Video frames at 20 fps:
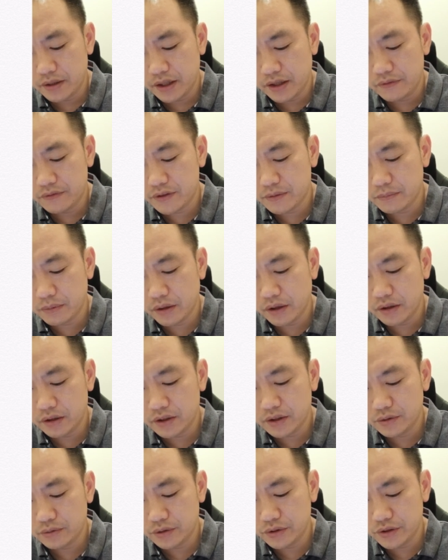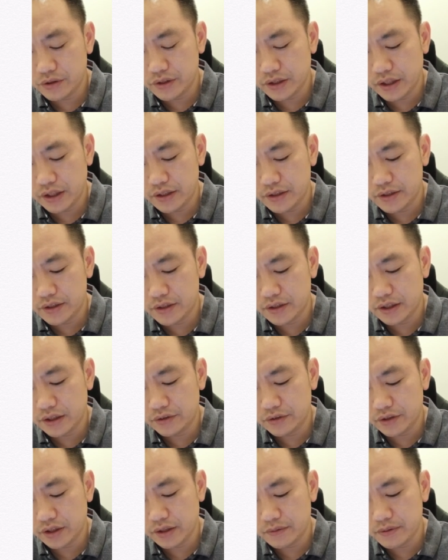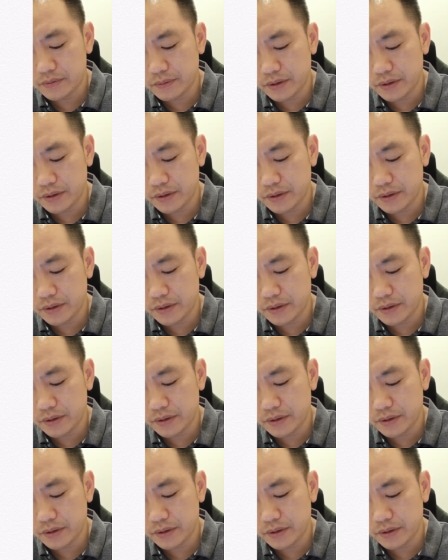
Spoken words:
left block, which is 8, then you times